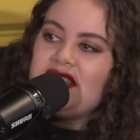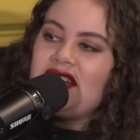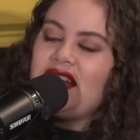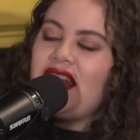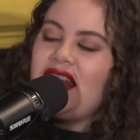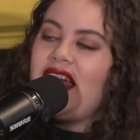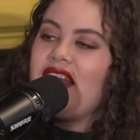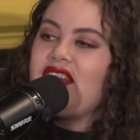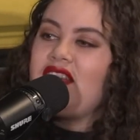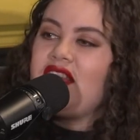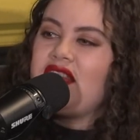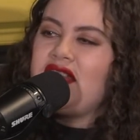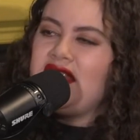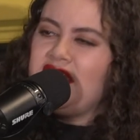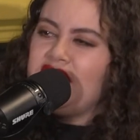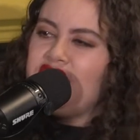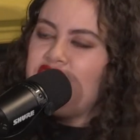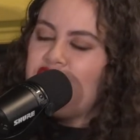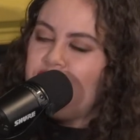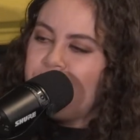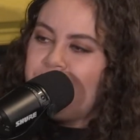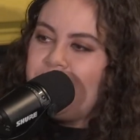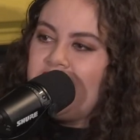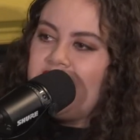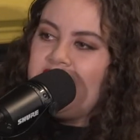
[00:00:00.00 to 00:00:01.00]
like the things
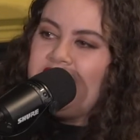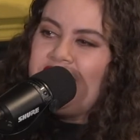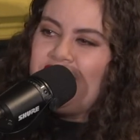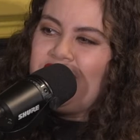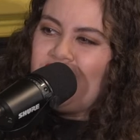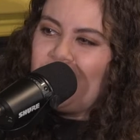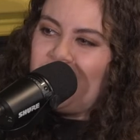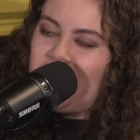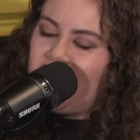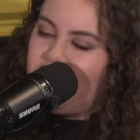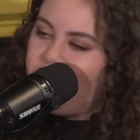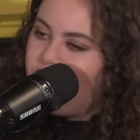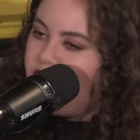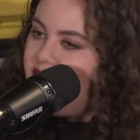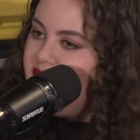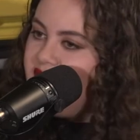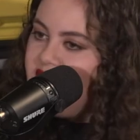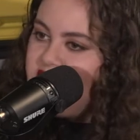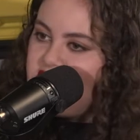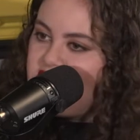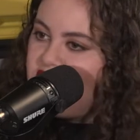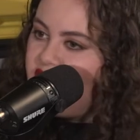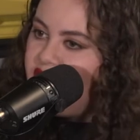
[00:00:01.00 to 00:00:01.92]
you believe for in other ways.